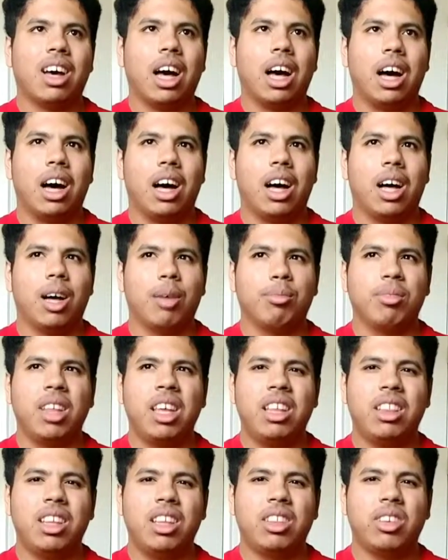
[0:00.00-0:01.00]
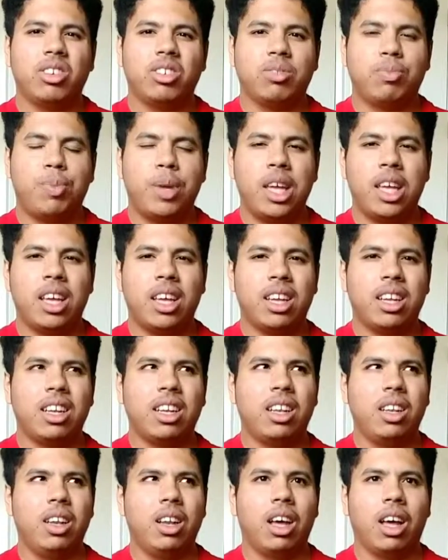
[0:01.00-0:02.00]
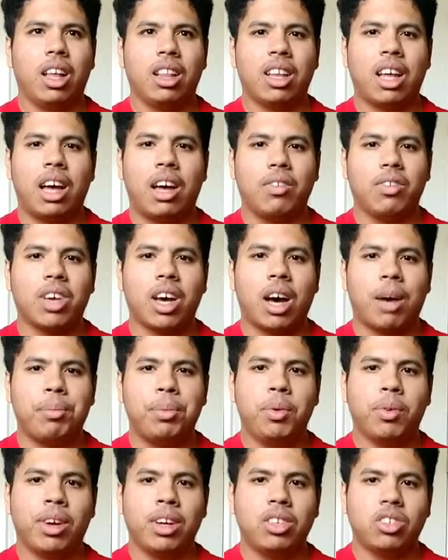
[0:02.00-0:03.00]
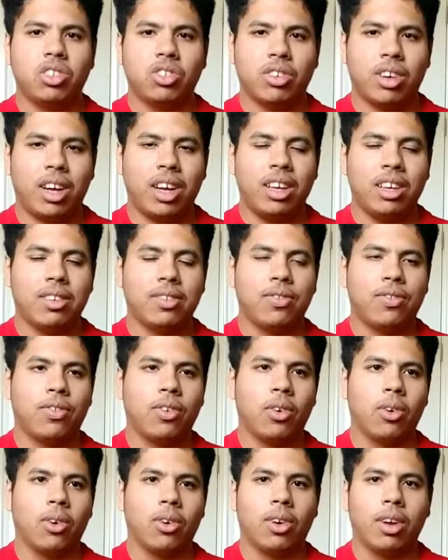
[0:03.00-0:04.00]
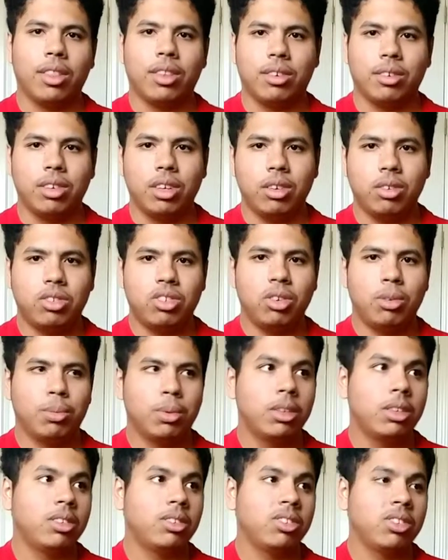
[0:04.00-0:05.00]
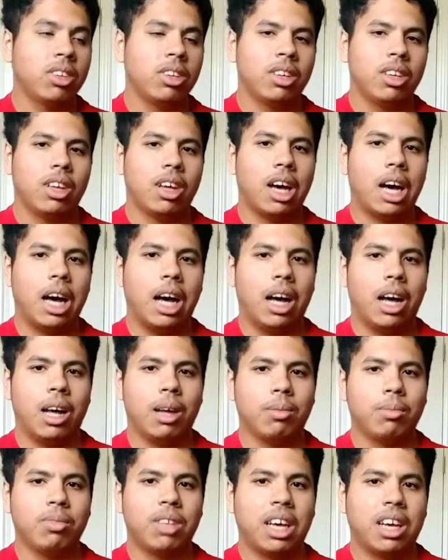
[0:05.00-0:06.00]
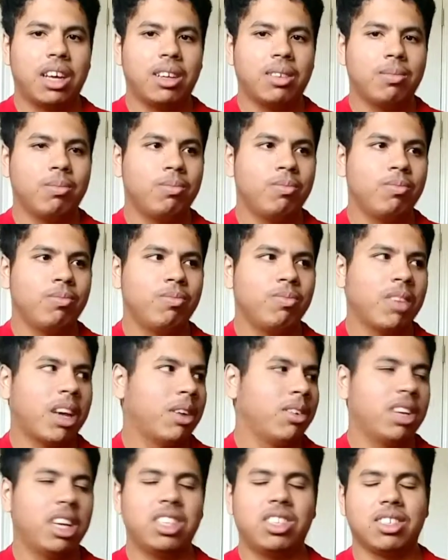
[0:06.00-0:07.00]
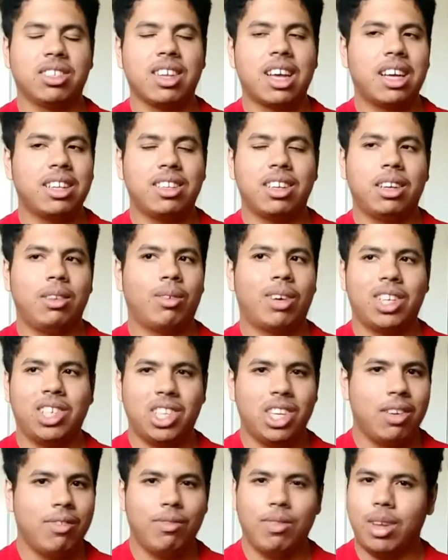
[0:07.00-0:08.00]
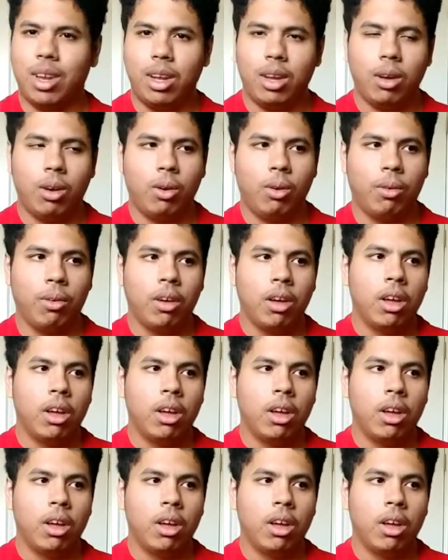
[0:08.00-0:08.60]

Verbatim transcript: um, lately there's been a lot of copyright strikes for other YouTubers um, that I, I, just got done watching a video